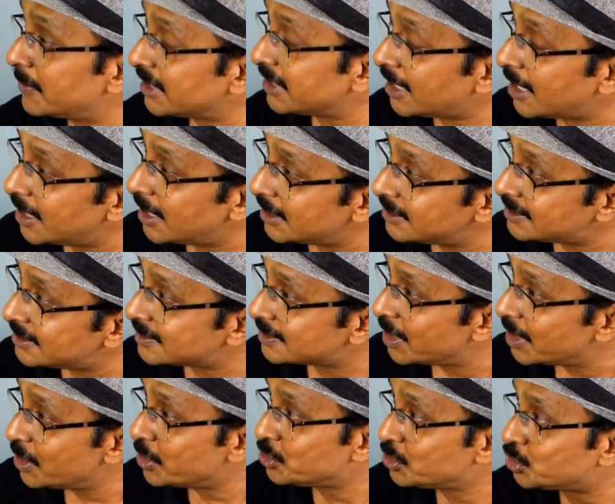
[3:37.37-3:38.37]
the cards,
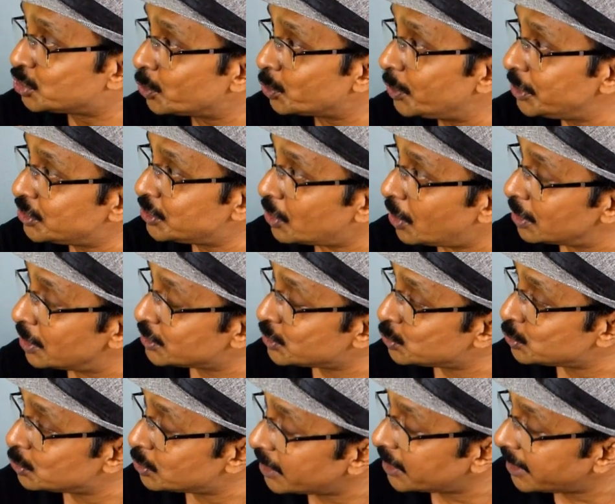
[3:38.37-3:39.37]
show it also to the